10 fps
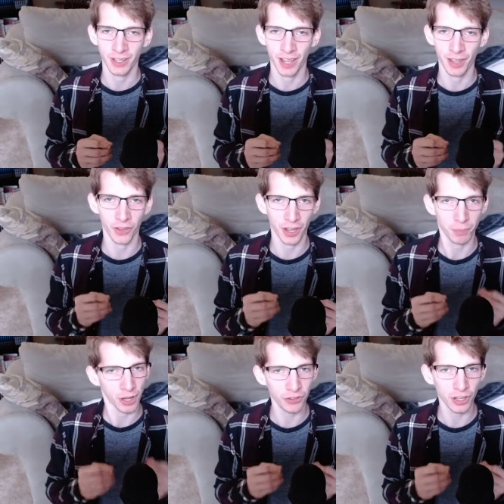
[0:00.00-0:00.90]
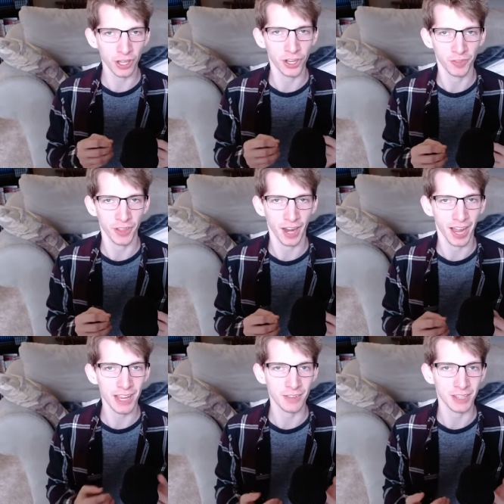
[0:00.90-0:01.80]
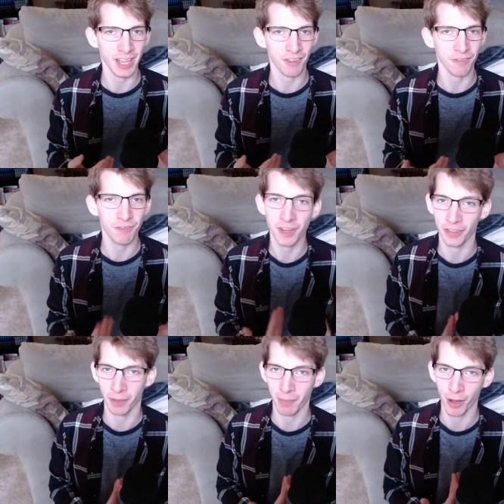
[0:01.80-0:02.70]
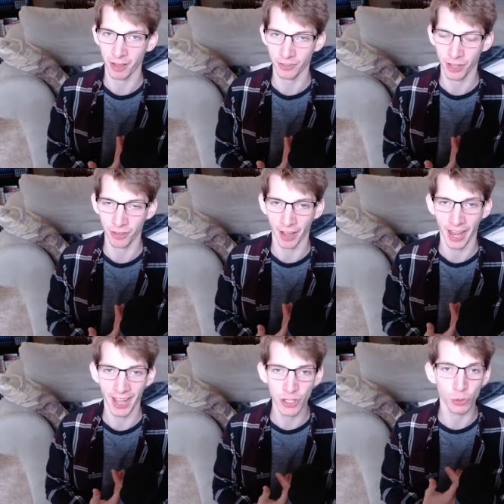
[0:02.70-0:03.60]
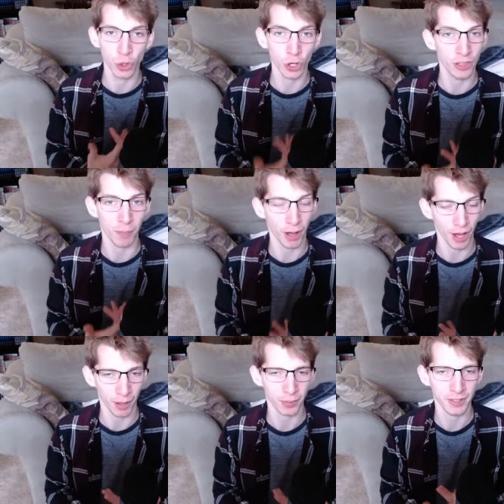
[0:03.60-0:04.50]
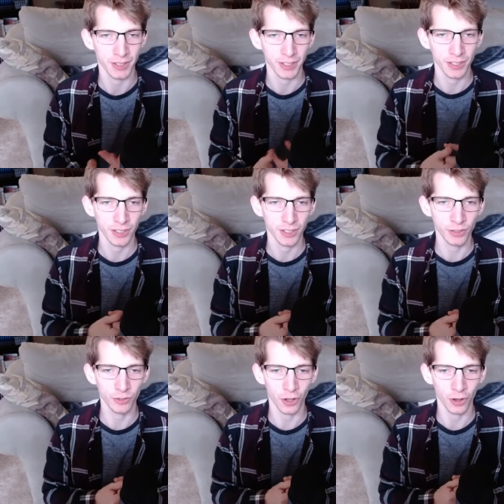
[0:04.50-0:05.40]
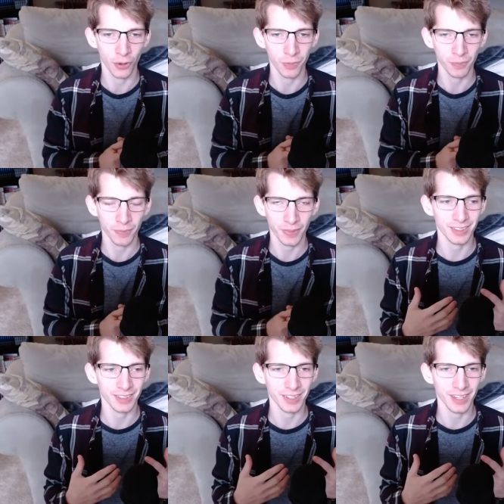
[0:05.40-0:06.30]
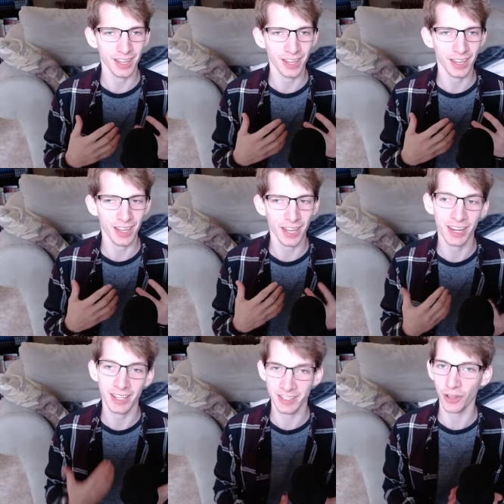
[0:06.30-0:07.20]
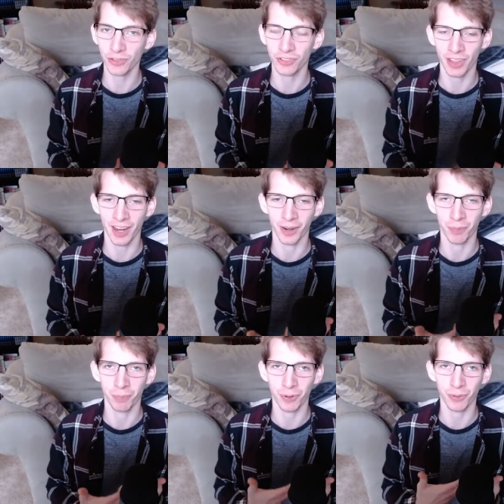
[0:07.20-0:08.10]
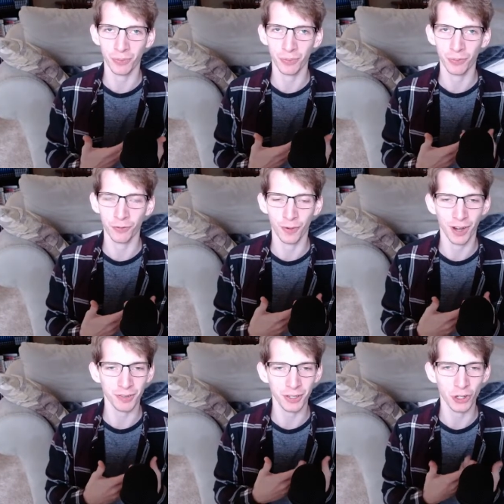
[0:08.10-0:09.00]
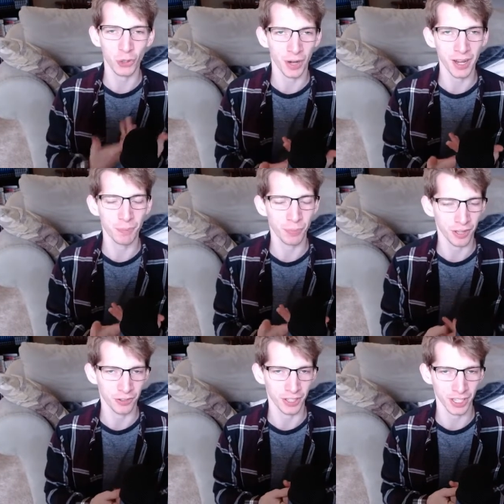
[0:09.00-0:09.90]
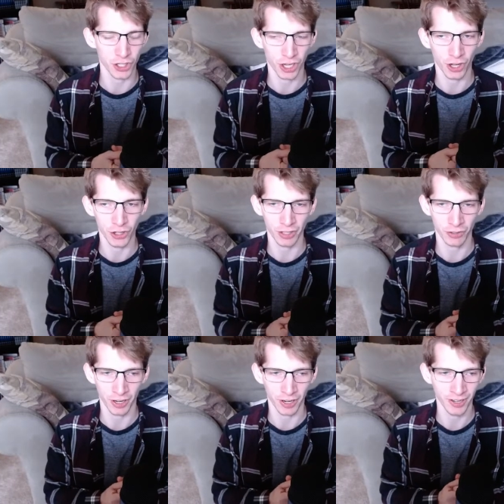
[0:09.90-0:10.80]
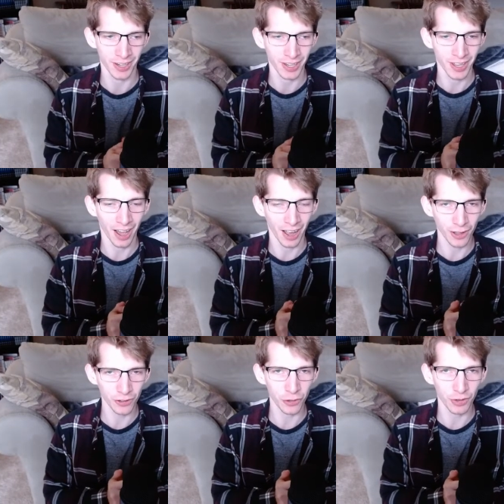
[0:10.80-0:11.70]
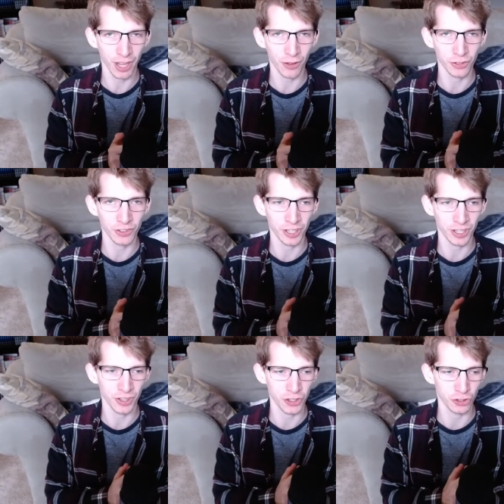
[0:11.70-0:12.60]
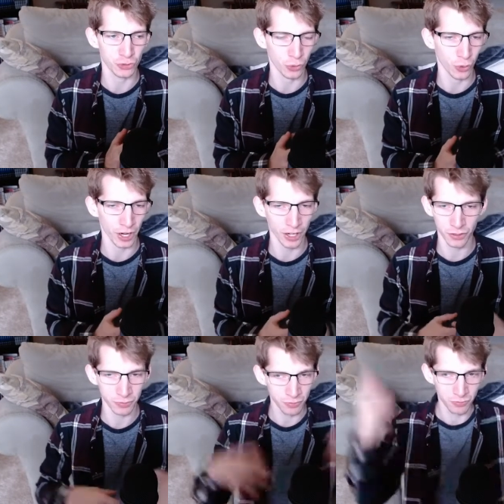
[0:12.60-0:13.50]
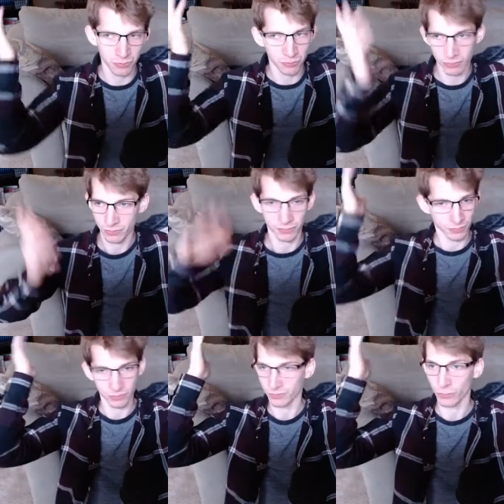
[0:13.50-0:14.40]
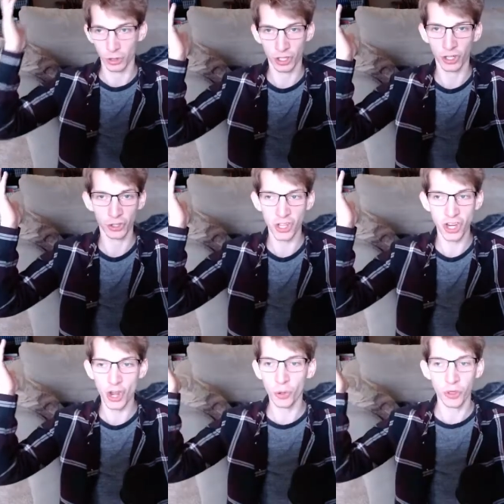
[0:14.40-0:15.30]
and like puzzling enough that I even can't figure them out myself. I had to look them up. So it excels there, but for every great puzzling and challenging star, I also encountered stars that just required literally no